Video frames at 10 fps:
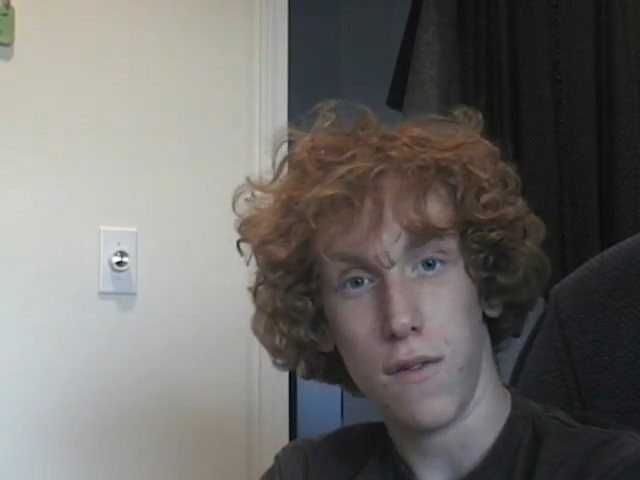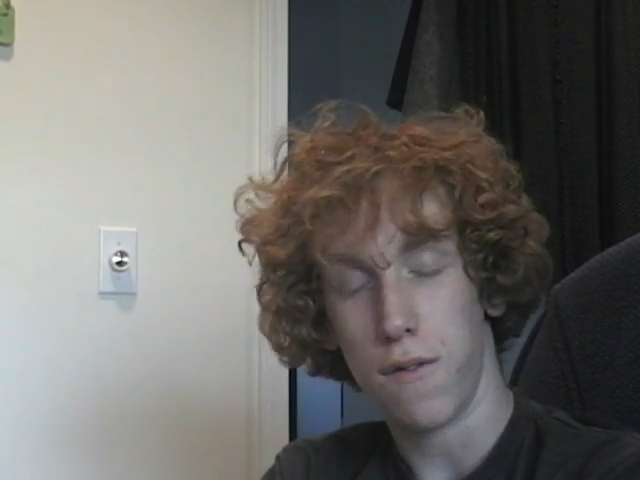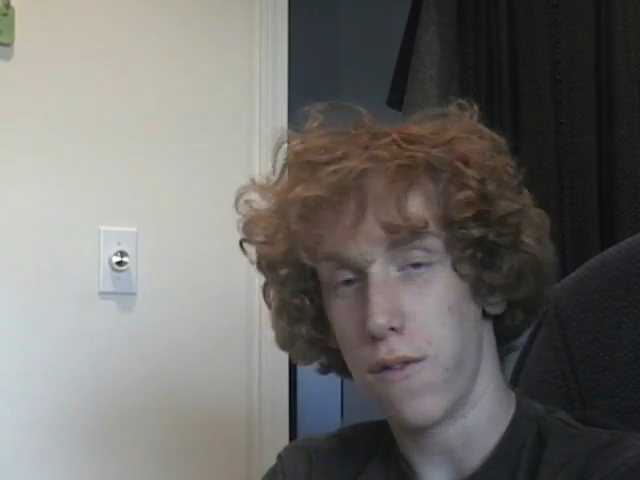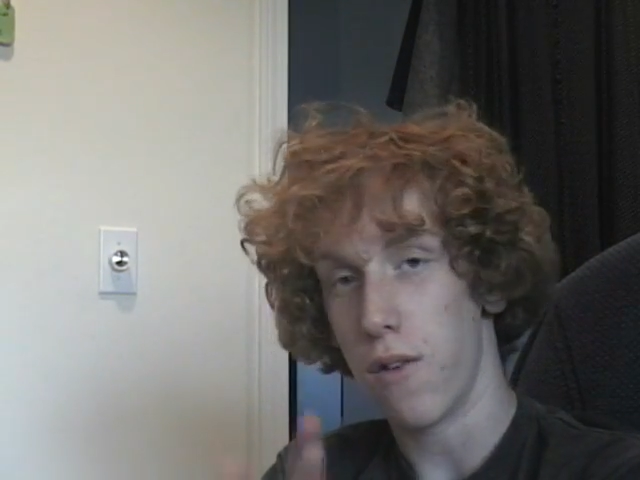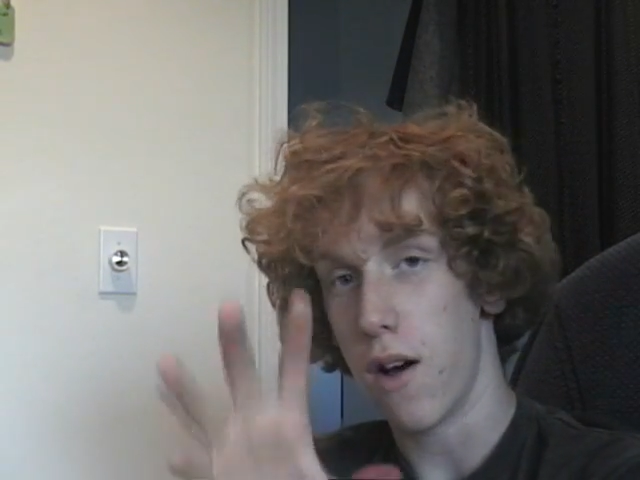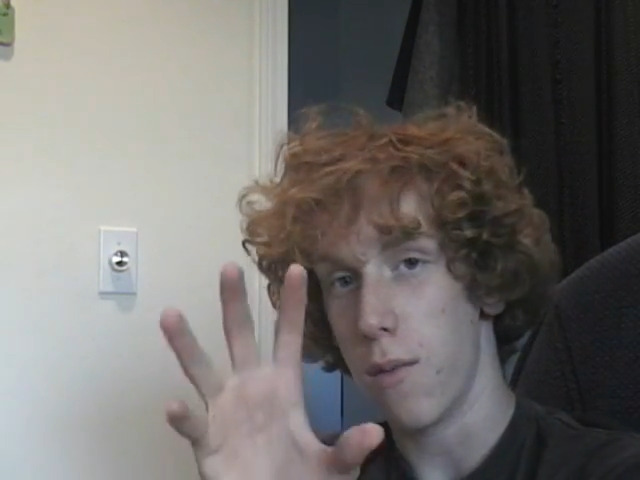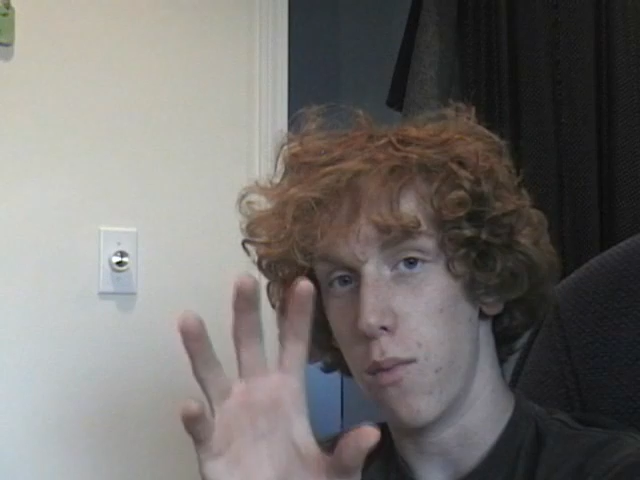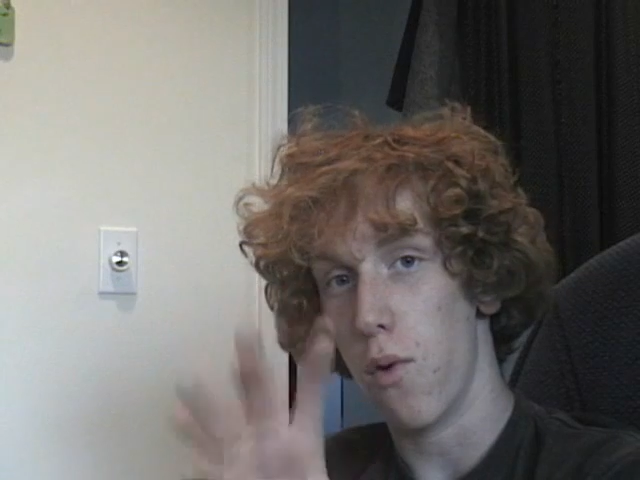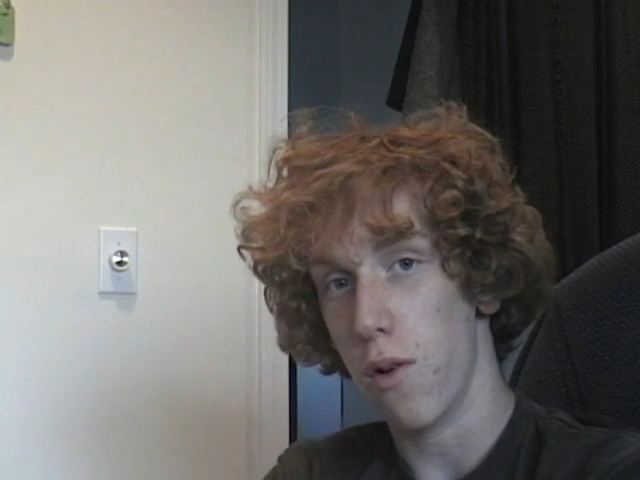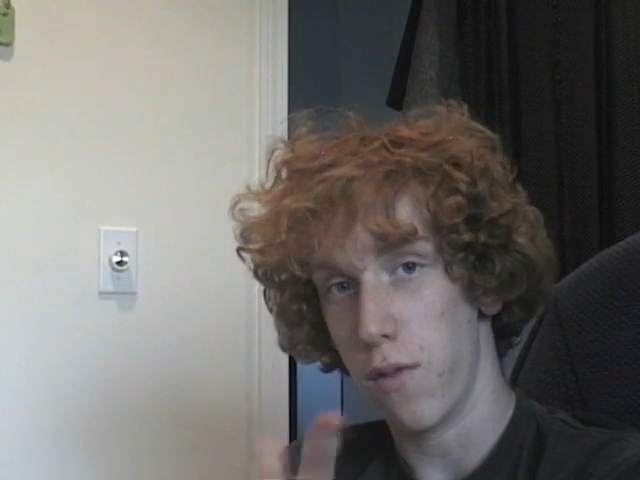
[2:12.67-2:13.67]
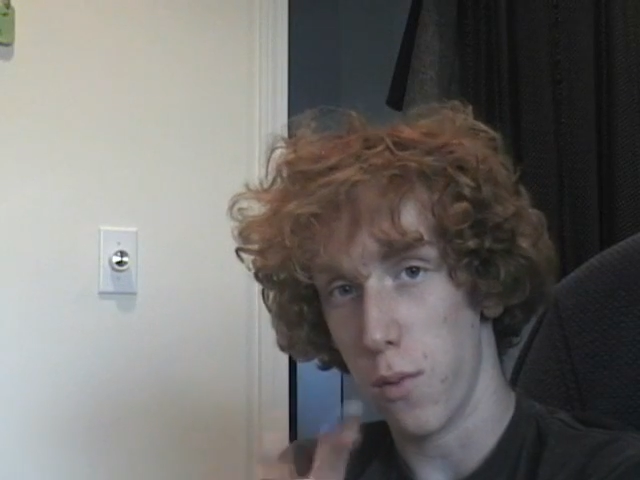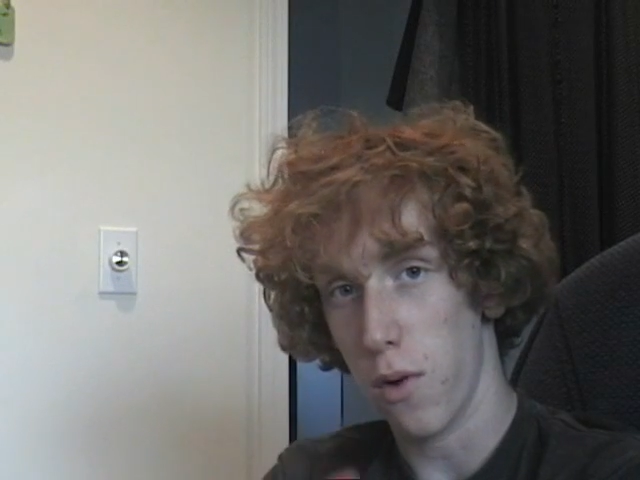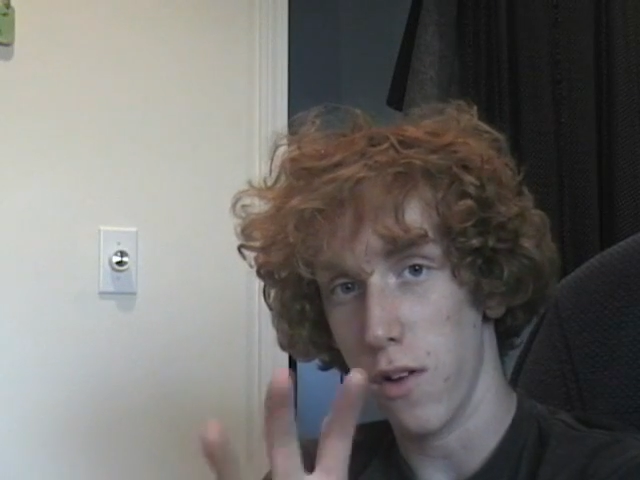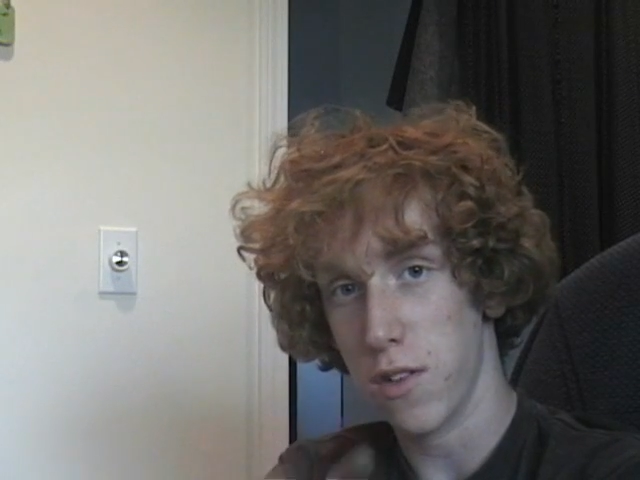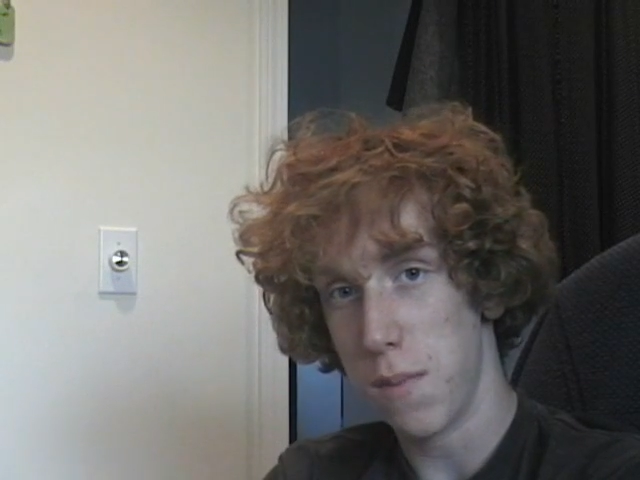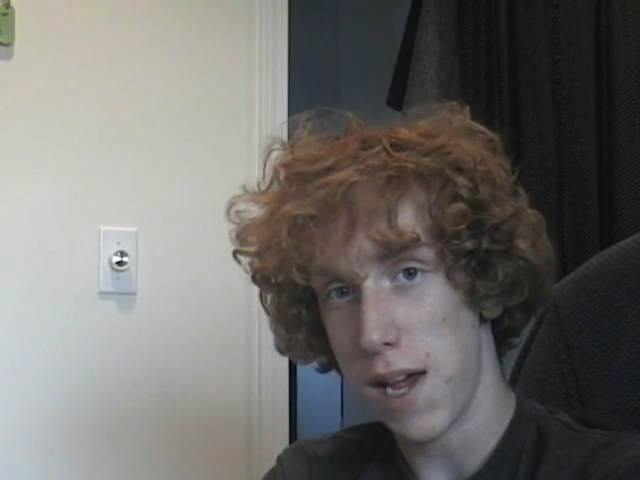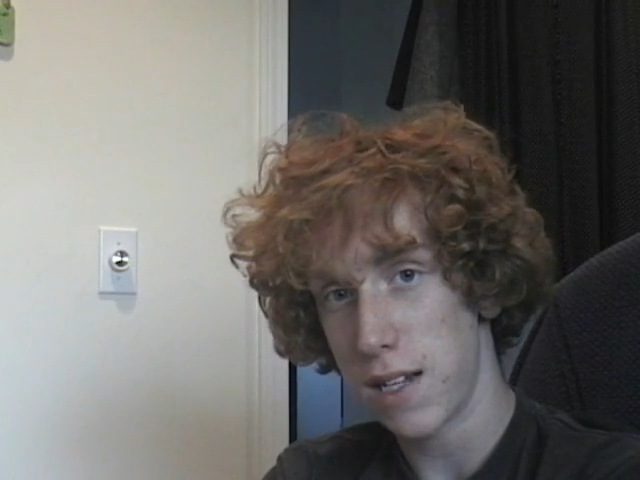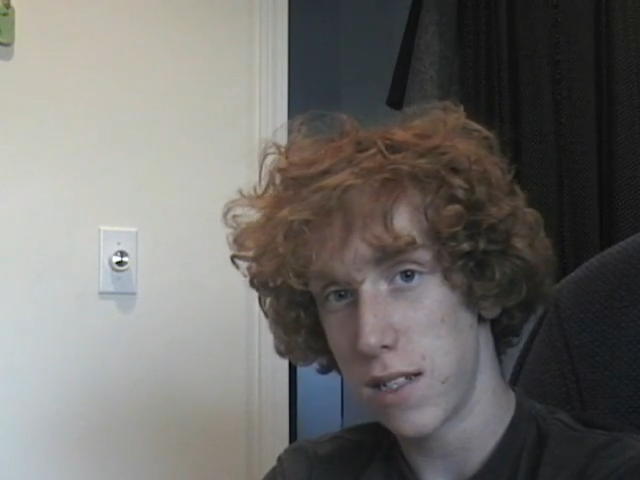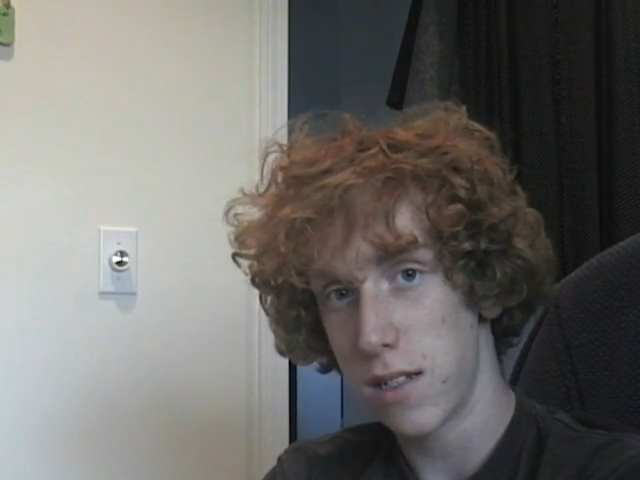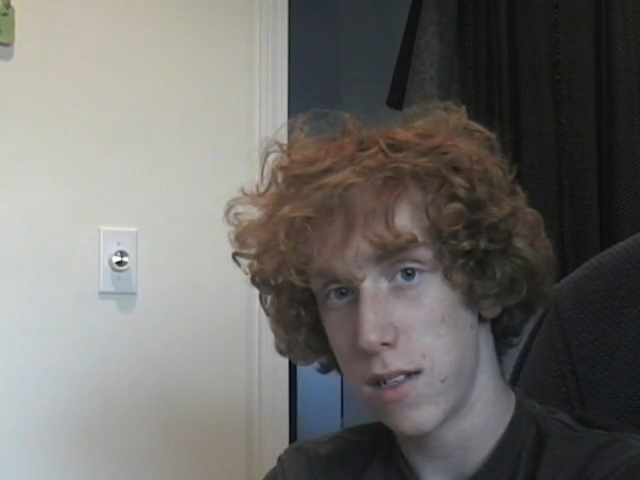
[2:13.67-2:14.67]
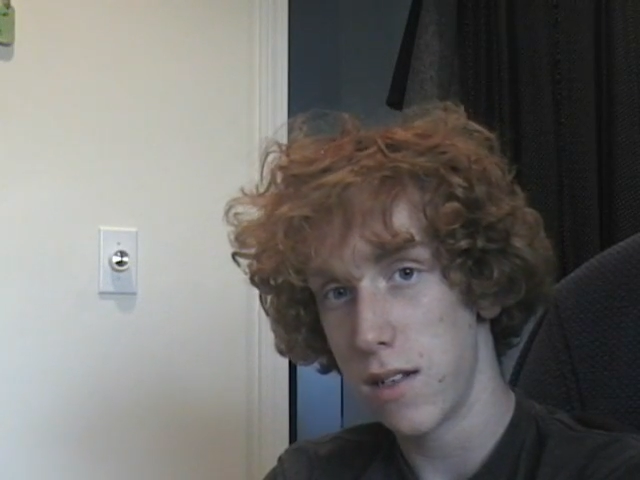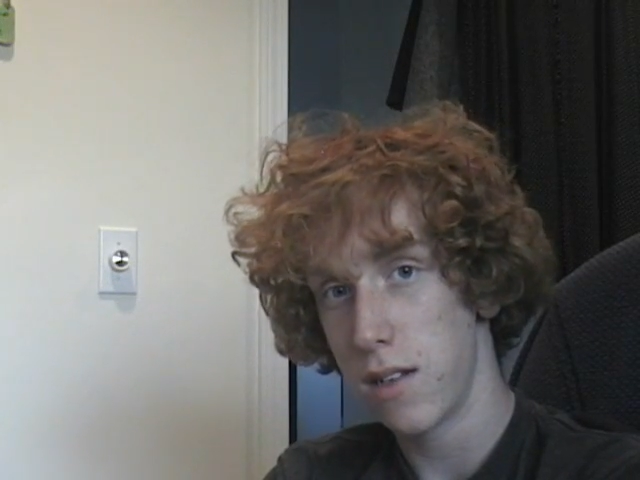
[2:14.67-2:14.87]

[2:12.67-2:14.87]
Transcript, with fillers: from War of the Worlds makes.